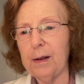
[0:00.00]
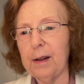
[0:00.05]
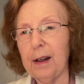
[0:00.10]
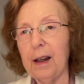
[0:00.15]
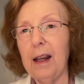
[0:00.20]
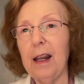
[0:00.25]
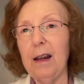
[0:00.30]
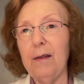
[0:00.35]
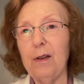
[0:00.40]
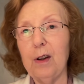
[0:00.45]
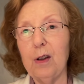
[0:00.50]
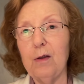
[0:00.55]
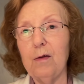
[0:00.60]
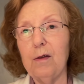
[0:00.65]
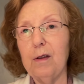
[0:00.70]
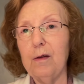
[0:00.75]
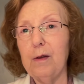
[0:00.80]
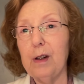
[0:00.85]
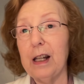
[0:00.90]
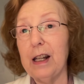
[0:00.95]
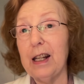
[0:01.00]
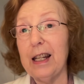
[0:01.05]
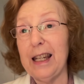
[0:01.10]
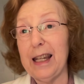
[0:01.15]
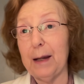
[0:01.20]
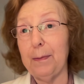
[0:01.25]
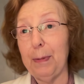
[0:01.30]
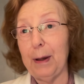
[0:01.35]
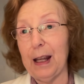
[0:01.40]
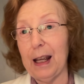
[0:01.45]
Even
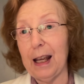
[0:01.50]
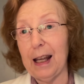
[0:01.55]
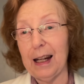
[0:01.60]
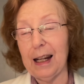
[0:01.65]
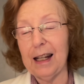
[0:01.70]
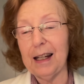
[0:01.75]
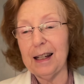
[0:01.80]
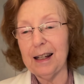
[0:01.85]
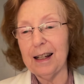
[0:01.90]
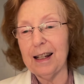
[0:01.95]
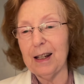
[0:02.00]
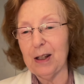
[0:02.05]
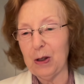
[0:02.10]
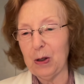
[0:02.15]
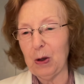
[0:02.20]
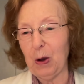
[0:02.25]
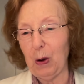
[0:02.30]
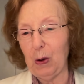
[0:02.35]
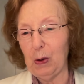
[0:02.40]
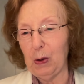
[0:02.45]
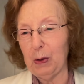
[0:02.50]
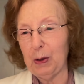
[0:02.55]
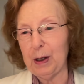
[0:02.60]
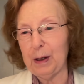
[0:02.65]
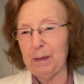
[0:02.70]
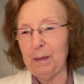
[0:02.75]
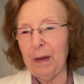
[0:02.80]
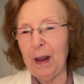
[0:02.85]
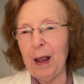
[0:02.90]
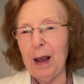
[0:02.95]
dipping in it is cold.
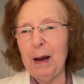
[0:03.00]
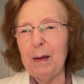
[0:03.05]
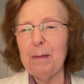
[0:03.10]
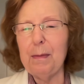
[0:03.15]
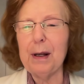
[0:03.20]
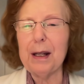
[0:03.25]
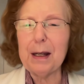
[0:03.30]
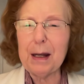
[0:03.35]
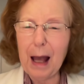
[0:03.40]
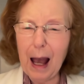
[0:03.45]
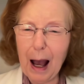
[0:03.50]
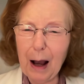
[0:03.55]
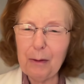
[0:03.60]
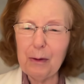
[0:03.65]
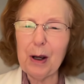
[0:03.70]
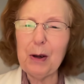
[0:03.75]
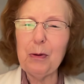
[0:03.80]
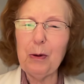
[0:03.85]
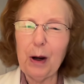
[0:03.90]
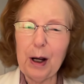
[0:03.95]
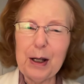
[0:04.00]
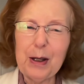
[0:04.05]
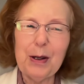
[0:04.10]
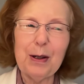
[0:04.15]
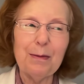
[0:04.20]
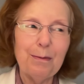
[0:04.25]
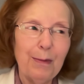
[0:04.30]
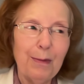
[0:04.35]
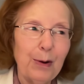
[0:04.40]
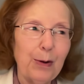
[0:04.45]
But now we want to
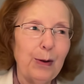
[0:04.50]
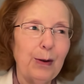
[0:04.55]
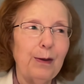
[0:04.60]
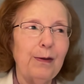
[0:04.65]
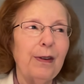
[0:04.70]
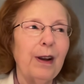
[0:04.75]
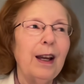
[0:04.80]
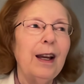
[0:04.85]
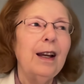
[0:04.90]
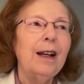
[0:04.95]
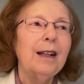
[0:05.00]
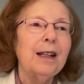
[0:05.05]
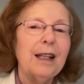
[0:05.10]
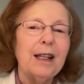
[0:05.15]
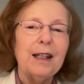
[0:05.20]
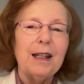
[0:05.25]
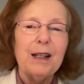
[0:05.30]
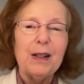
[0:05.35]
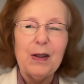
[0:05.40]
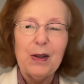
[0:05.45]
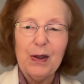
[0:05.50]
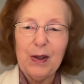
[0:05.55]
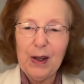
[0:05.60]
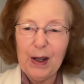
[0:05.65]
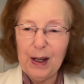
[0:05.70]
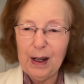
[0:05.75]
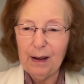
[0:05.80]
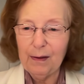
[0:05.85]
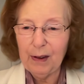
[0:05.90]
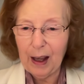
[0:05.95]
move to the
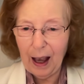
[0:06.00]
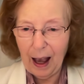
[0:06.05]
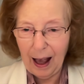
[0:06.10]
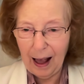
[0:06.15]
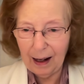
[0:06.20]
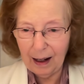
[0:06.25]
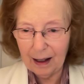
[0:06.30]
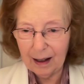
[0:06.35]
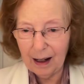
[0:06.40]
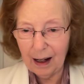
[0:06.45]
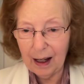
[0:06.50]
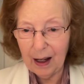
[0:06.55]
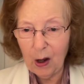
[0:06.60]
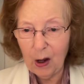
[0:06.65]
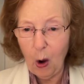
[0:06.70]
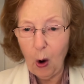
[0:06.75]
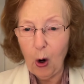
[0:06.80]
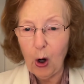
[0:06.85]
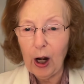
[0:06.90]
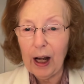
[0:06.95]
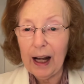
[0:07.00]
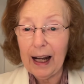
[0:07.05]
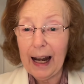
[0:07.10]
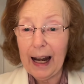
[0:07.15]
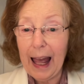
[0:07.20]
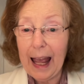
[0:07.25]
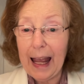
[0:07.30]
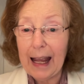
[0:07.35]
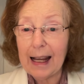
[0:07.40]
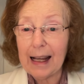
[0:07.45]
Sea of Galilee, or
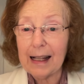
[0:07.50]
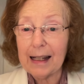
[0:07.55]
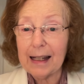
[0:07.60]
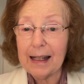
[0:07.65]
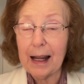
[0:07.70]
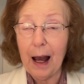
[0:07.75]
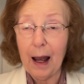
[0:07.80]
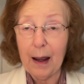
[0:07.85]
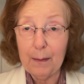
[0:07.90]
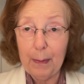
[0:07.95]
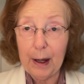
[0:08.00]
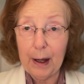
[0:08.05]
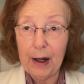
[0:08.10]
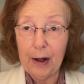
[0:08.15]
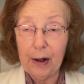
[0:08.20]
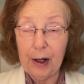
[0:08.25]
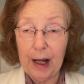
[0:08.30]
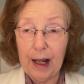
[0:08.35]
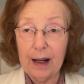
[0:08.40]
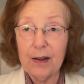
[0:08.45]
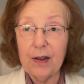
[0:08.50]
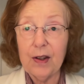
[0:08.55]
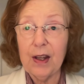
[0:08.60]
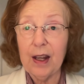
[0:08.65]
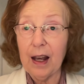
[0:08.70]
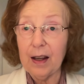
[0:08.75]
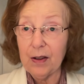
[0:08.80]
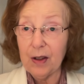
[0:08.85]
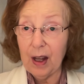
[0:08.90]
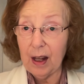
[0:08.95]
Lake Tiberias,
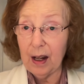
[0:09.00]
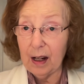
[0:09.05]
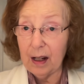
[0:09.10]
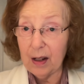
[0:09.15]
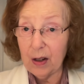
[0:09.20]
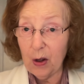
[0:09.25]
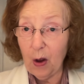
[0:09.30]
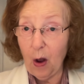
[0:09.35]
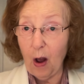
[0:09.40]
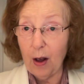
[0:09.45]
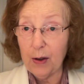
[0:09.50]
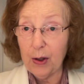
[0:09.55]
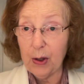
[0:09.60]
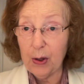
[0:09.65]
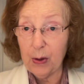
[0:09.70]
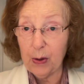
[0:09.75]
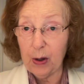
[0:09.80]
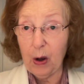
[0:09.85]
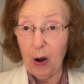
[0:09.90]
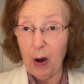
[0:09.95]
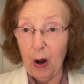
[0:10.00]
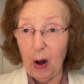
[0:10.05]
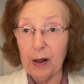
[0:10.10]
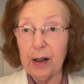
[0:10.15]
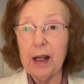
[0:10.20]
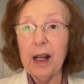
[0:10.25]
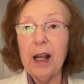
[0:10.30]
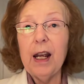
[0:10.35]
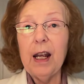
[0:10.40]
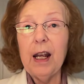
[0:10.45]
as it is also called
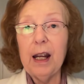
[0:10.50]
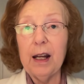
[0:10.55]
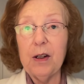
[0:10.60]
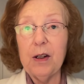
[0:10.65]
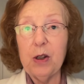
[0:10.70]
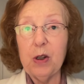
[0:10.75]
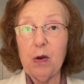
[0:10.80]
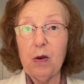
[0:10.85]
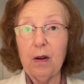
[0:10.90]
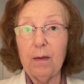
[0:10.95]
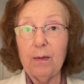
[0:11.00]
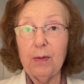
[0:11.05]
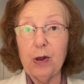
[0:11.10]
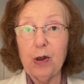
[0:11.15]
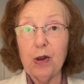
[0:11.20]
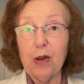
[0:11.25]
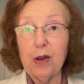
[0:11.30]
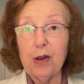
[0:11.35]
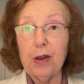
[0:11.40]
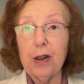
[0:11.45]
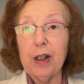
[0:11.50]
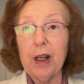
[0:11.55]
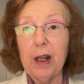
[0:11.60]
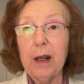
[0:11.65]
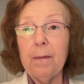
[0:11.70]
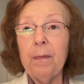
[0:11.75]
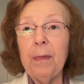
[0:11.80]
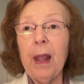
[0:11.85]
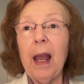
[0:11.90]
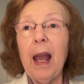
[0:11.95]
in scriptures.
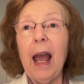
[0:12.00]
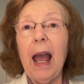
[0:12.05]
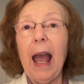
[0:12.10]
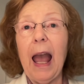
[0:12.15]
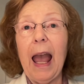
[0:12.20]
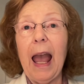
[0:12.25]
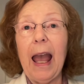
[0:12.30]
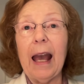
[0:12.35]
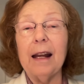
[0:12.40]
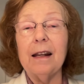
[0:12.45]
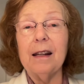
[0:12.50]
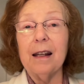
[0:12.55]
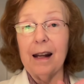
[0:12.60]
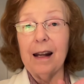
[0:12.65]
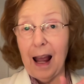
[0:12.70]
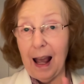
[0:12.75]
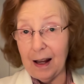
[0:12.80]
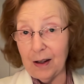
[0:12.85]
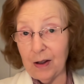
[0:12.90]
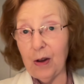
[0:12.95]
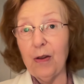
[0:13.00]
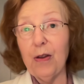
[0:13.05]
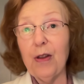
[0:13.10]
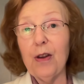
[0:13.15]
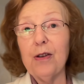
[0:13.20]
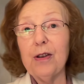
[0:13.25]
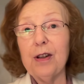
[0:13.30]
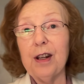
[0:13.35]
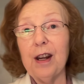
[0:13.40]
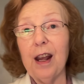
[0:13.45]
And it has a
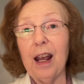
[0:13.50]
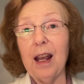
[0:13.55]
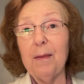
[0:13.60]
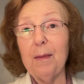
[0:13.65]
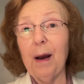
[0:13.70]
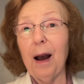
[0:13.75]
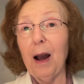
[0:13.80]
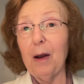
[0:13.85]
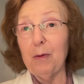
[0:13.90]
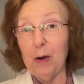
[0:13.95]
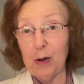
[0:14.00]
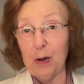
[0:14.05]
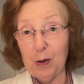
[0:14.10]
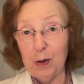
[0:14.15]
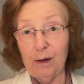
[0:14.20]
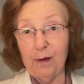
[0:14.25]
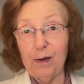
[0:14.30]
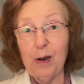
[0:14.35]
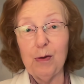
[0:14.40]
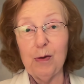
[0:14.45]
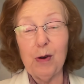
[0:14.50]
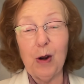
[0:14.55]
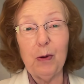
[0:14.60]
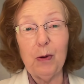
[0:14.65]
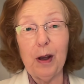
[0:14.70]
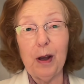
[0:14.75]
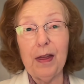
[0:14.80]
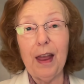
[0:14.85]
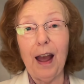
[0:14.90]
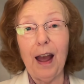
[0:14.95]
third name. I wonder if you know
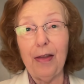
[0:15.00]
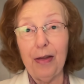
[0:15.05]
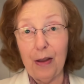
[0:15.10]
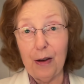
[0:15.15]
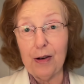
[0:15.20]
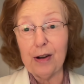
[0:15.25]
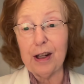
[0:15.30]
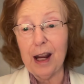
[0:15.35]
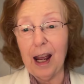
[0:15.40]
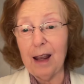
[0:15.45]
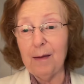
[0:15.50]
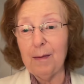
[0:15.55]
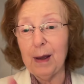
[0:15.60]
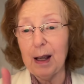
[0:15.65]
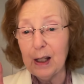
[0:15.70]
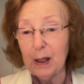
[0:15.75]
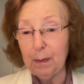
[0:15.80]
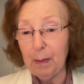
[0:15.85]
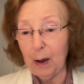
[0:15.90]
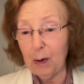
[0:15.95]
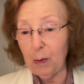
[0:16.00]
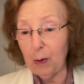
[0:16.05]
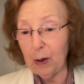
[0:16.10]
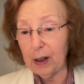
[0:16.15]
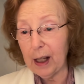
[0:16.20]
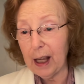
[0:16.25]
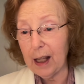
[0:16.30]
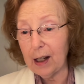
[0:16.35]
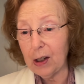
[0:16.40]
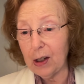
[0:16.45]
what that third name is, but we'll
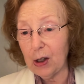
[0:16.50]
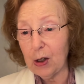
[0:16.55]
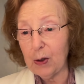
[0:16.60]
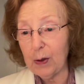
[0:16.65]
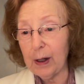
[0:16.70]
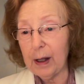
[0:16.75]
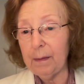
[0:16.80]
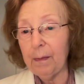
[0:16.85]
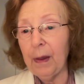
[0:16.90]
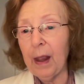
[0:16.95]
get to it.